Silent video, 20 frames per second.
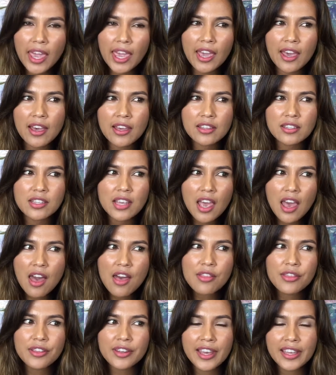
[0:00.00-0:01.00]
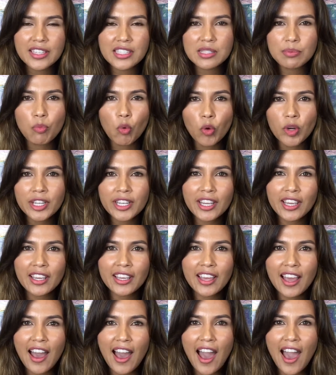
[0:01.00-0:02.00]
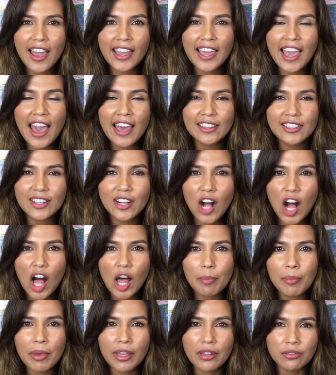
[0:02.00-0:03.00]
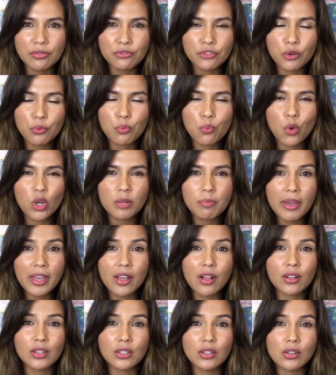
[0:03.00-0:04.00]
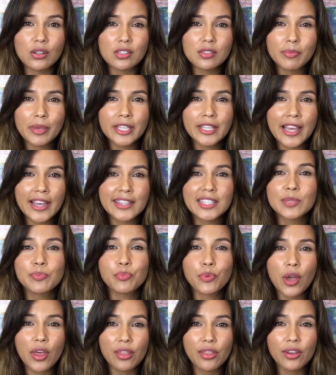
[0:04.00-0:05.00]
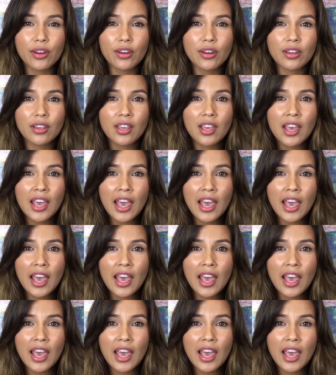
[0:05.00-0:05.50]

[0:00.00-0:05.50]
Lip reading: and the next morning I had a comment from one of my uncles, my dad's brother,